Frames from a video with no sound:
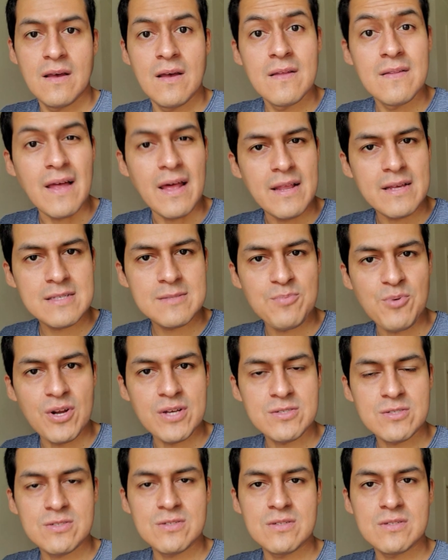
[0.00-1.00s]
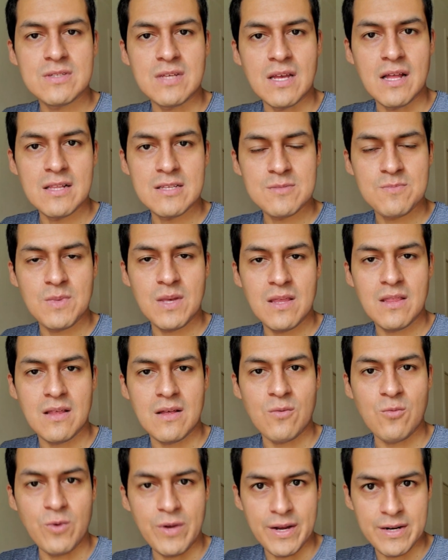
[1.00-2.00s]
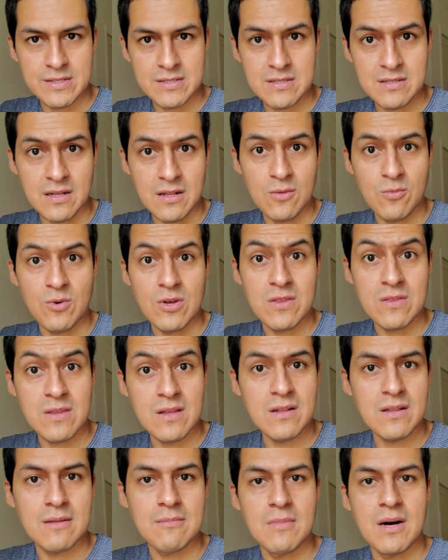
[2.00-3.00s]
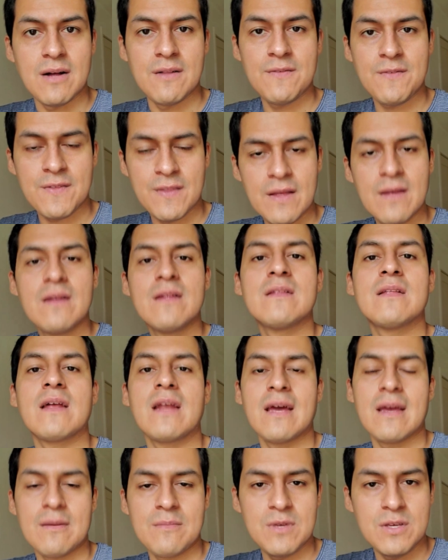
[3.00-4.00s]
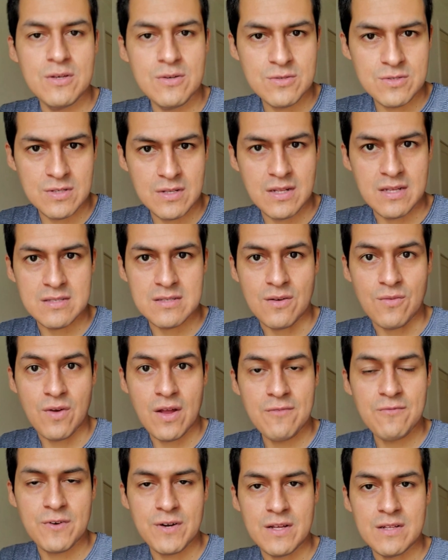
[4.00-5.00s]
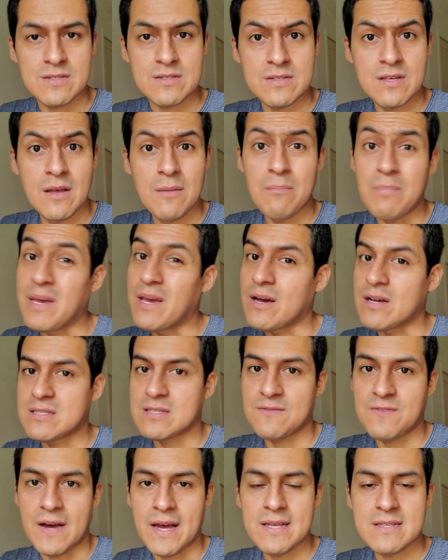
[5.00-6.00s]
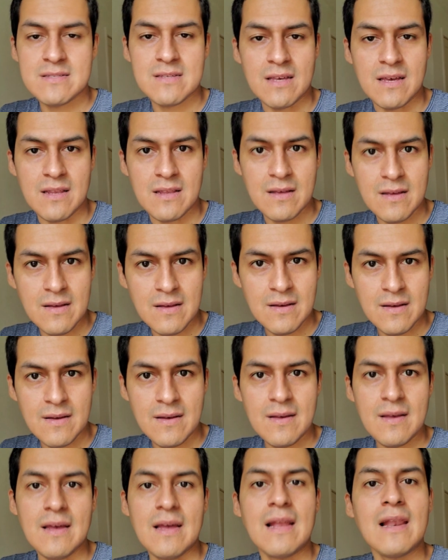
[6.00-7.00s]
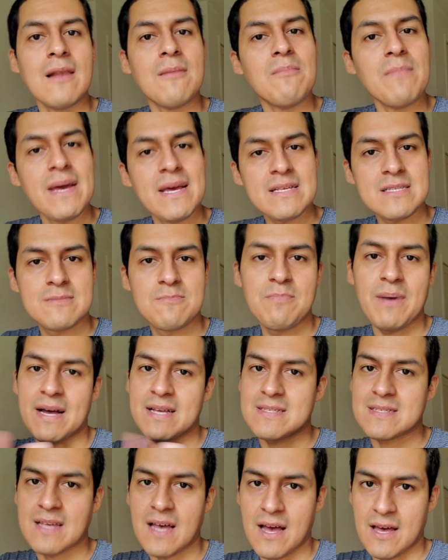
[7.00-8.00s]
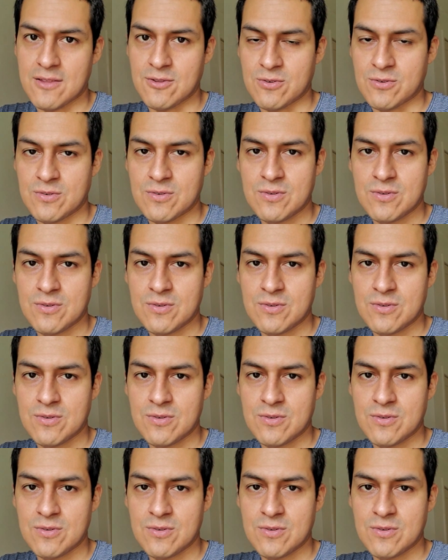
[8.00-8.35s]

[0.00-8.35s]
That expression tells me that we are still within the month that I am using as a reference. Because if I said, el mes pasado